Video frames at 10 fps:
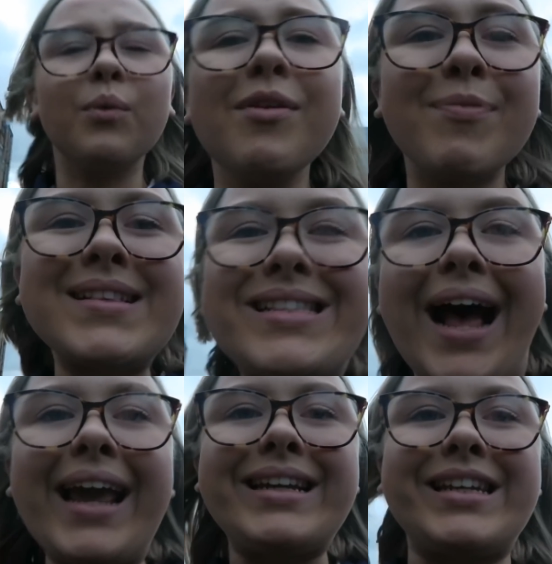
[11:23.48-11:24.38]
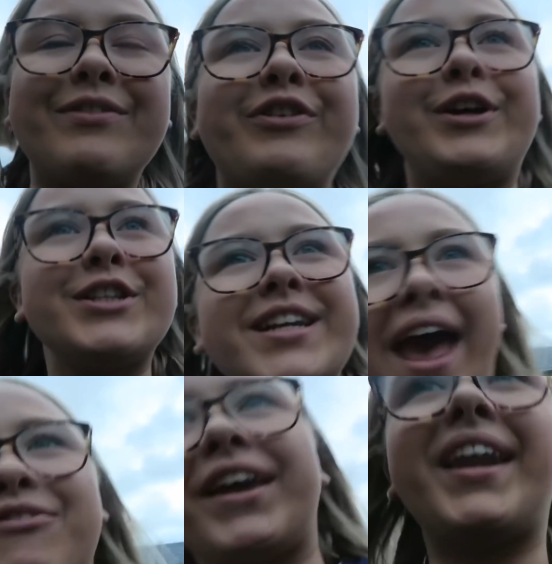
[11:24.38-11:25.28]
We've been sat eating food and
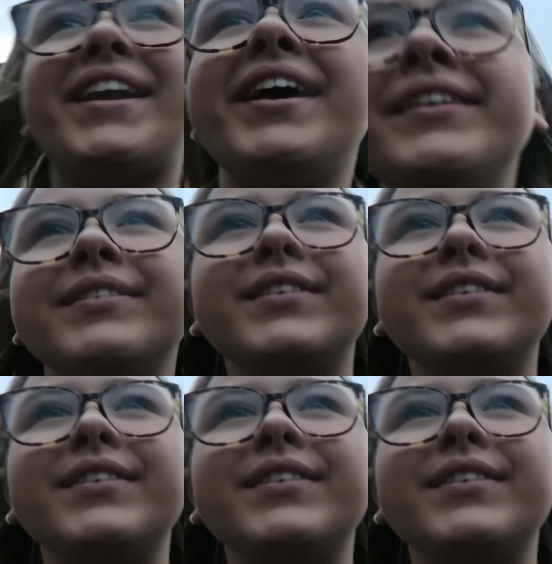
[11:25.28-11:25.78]
having an edit.